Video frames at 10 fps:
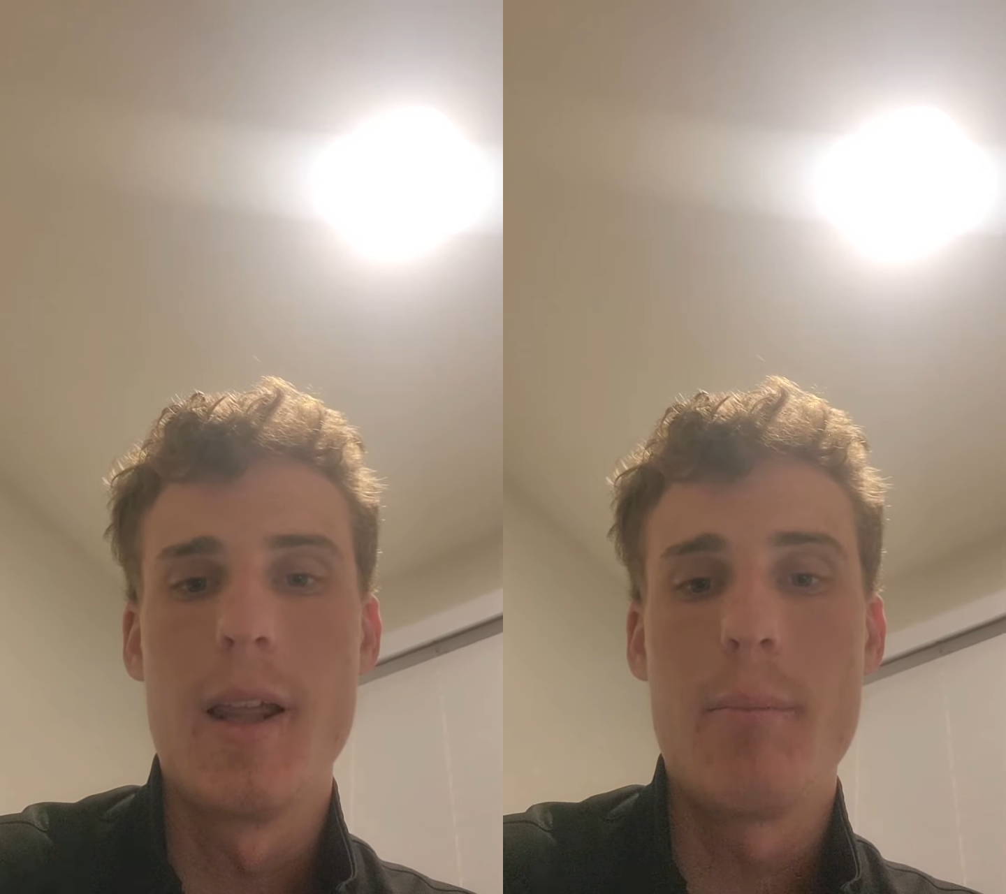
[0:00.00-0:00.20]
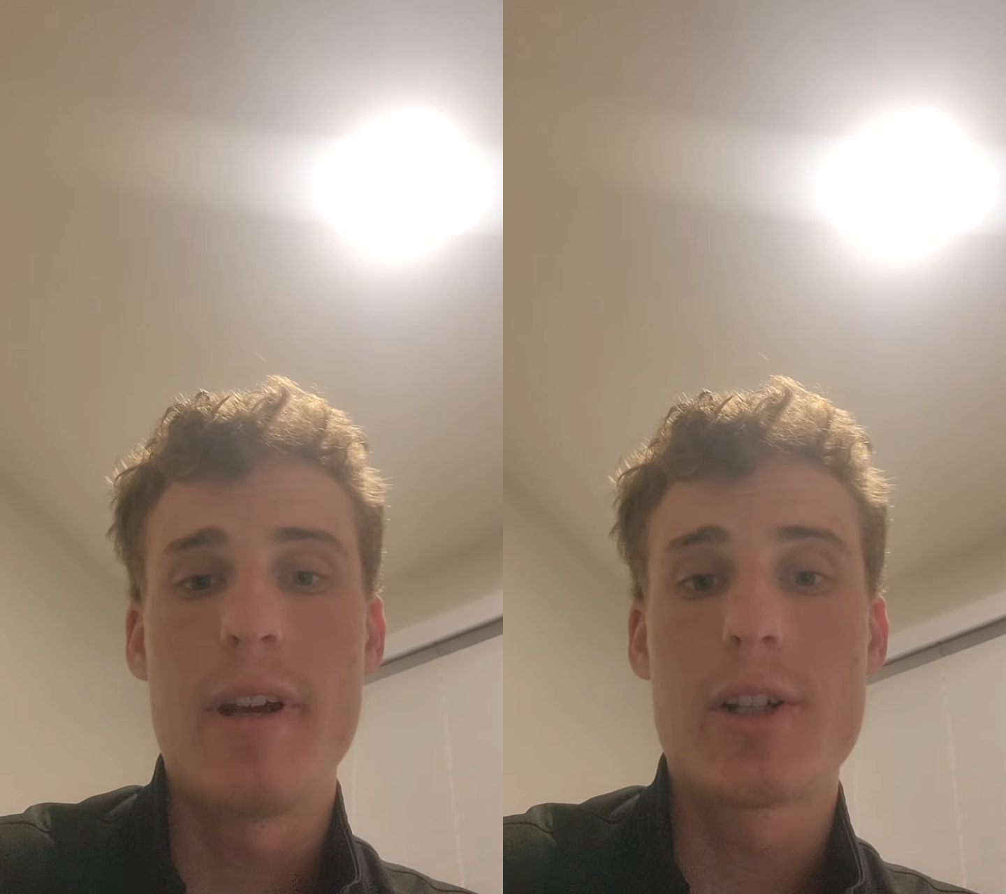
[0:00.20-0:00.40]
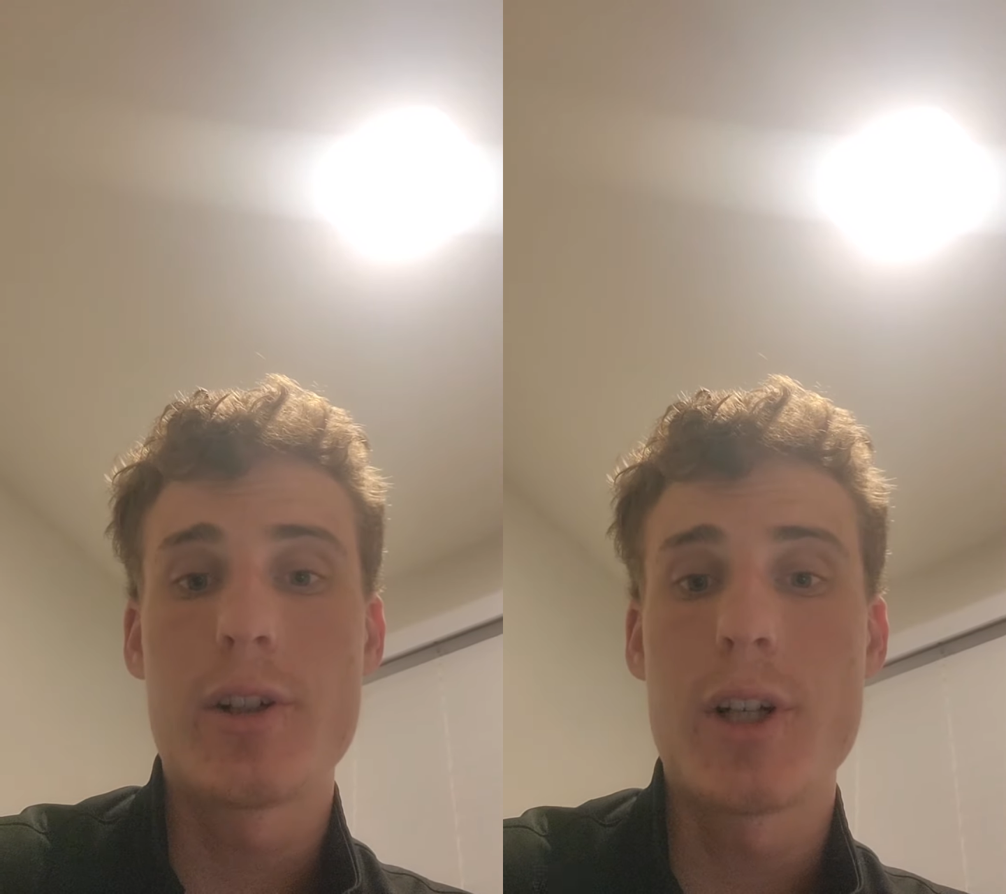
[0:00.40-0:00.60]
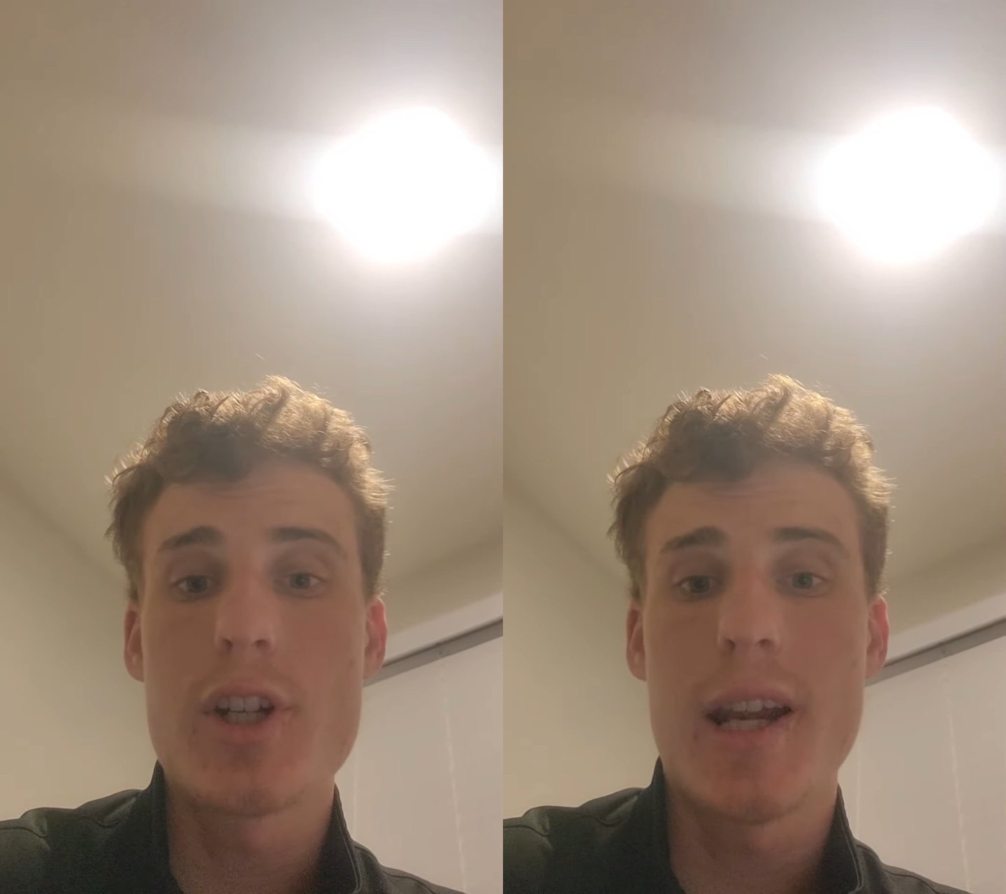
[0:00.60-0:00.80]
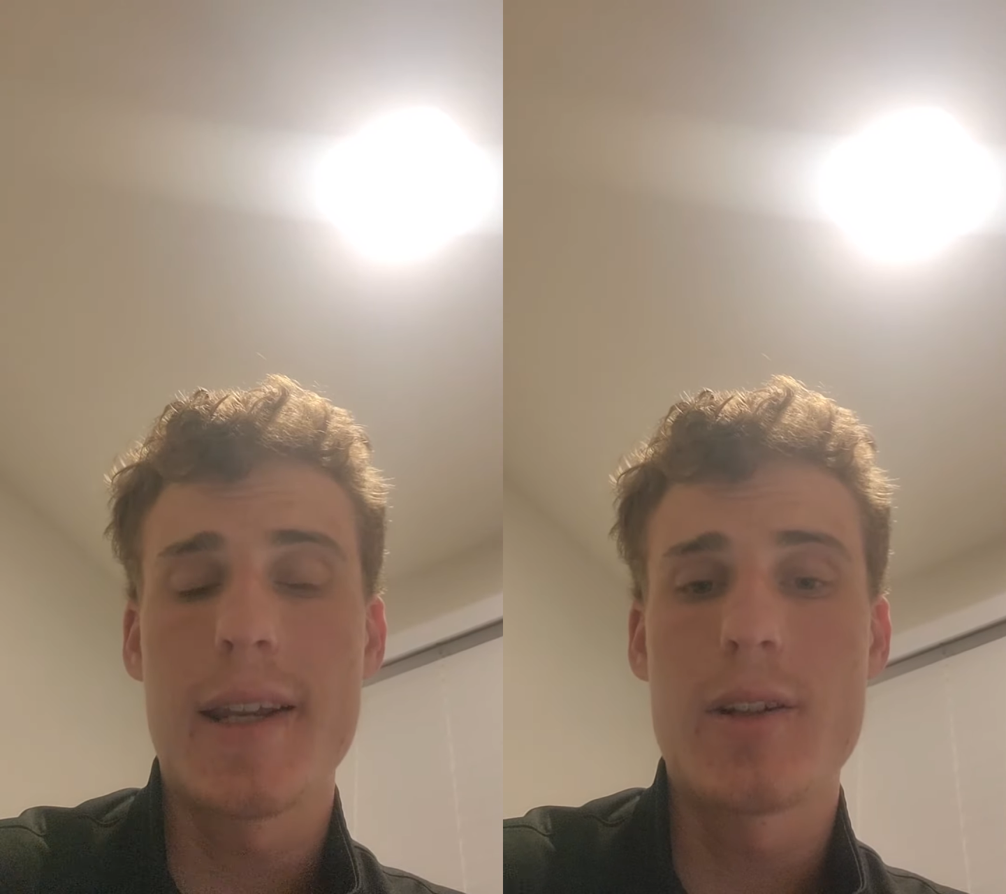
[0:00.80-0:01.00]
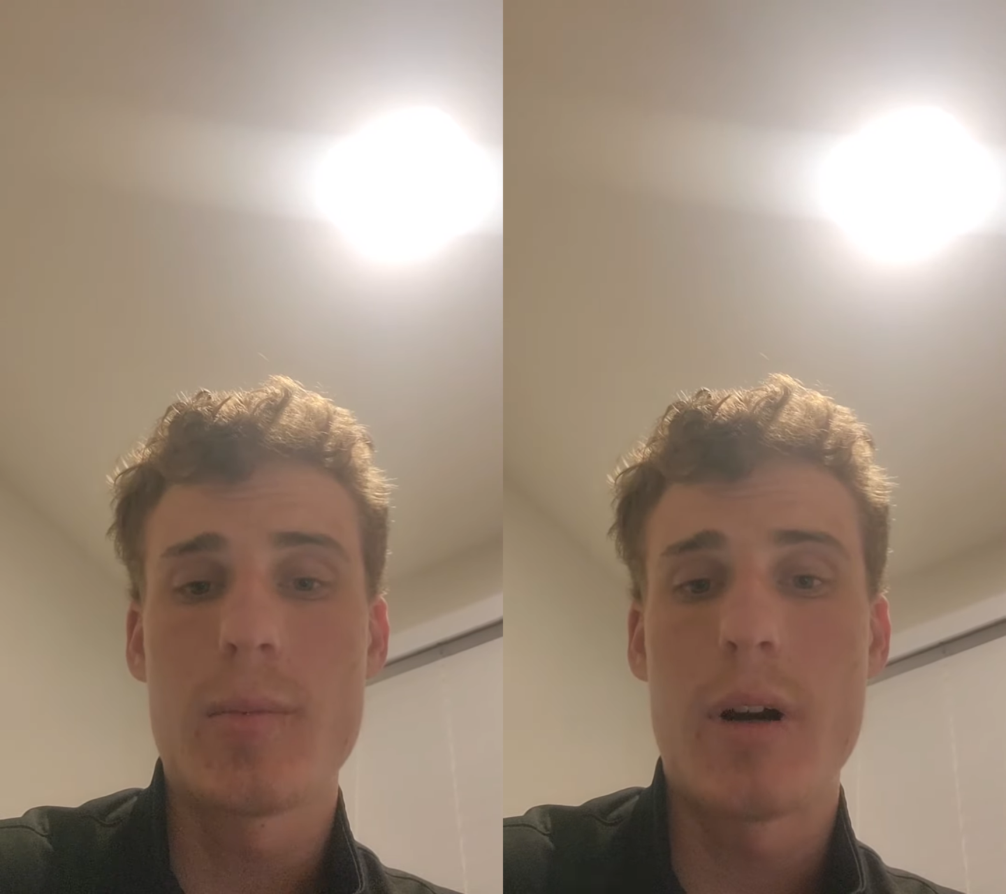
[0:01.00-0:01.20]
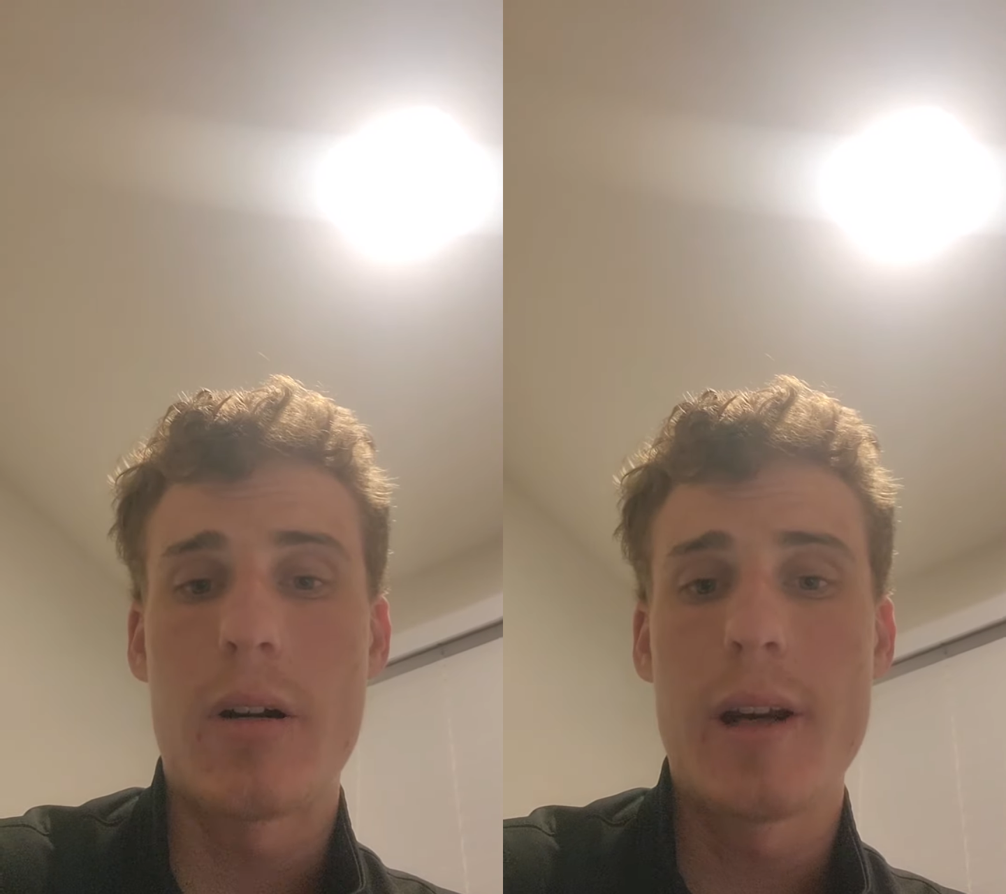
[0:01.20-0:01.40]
Make sure to check in tomorrow